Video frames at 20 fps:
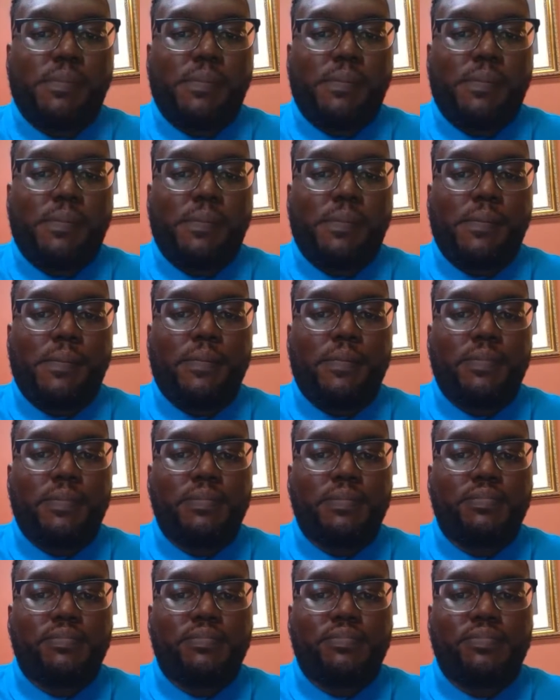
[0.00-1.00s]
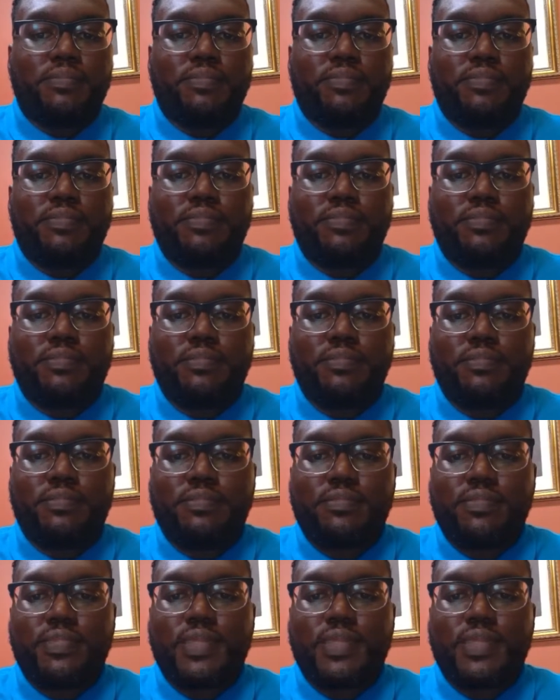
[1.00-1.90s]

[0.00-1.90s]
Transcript: (no one is talking)